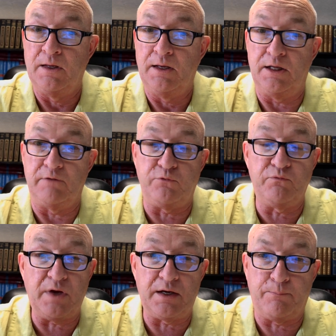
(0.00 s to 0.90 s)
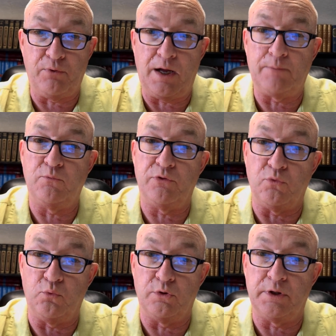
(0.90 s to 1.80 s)
And if you've got a problem with the
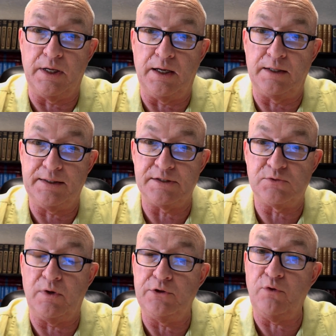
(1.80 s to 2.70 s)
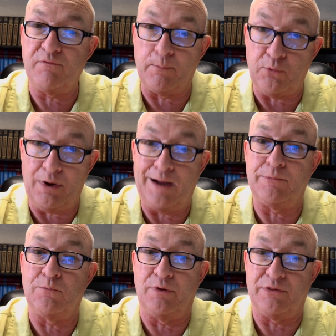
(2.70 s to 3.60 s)
Word of God, guess what? You have a
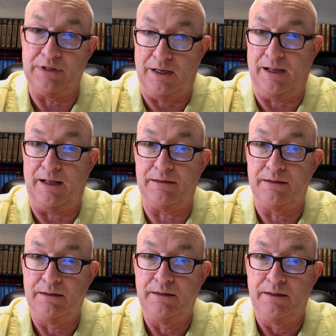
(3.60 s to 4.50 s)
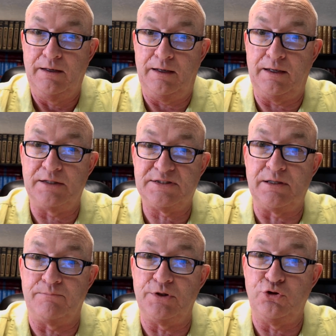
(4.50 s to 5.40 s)
problem with God. And that's
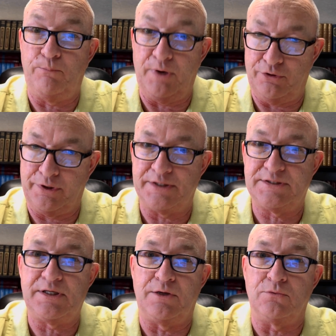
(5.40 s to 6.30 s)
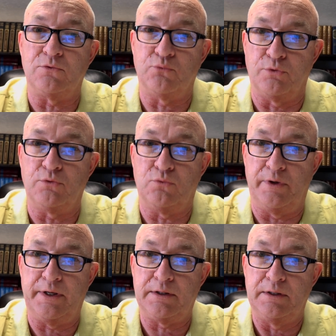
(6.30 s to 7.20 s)
something you better get settled real
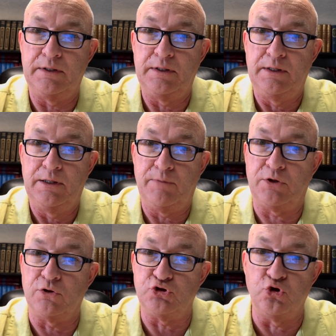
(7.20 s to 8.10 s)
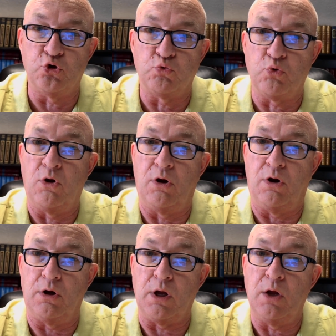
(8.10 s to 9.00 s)
quick because you're
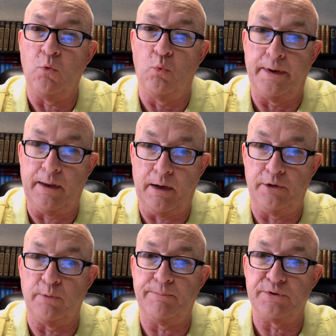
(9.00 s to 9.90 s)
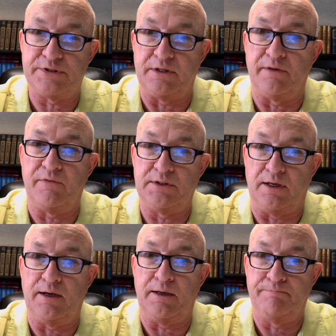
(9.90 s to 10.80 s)
wrong 100% of the
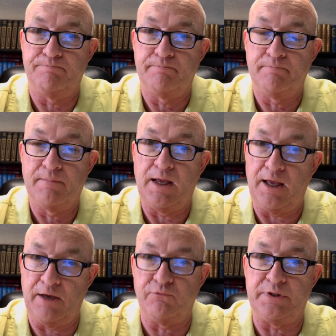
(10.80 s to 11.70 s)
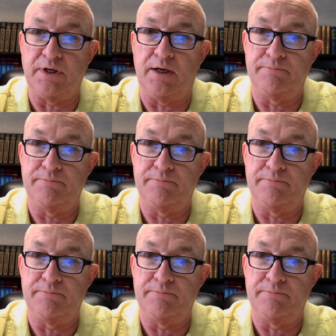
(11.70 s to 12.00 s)
time, every time.